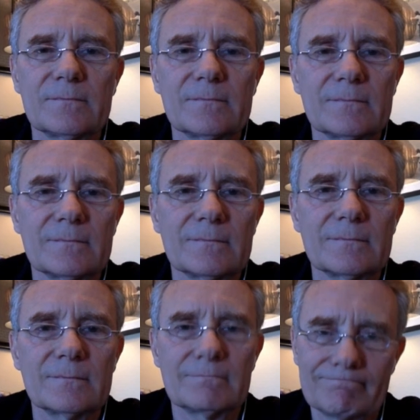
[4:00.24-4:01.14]

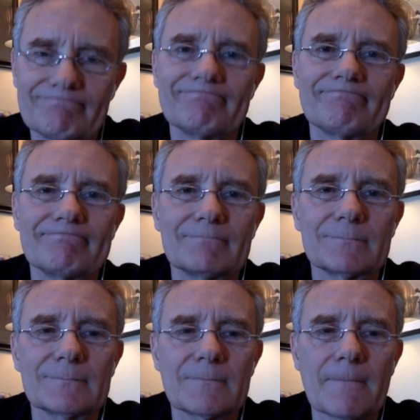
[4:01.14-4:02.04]

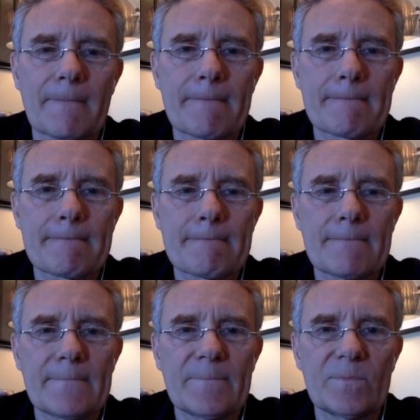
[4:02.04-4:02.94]

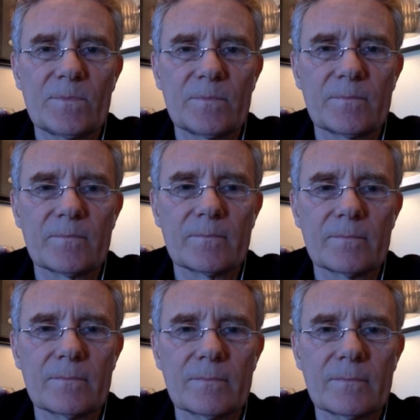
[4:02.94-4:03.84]

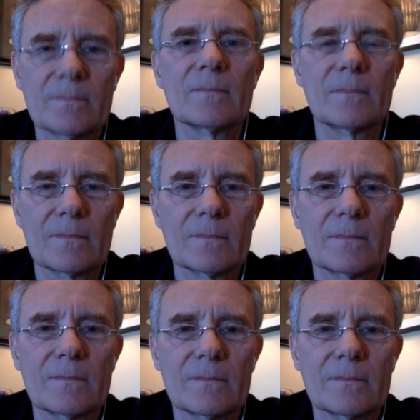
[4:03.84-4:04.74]

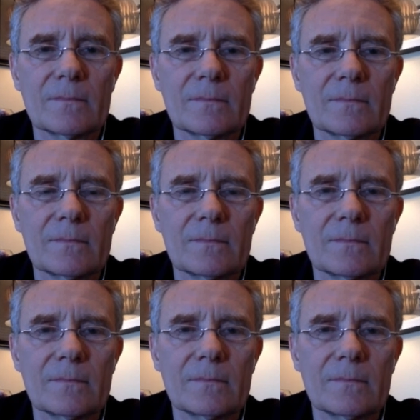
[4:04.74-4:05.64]

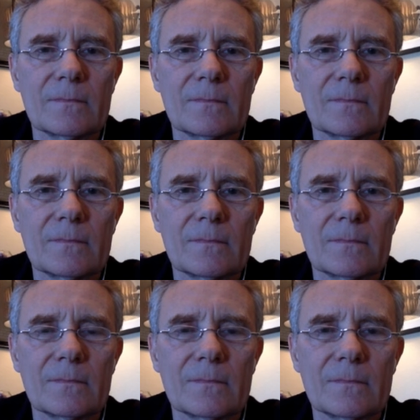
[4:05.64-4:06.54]

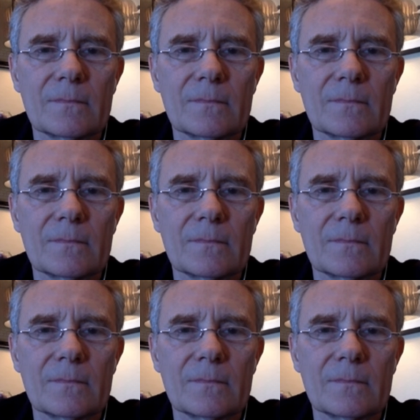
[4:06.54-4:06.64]
(not speaking)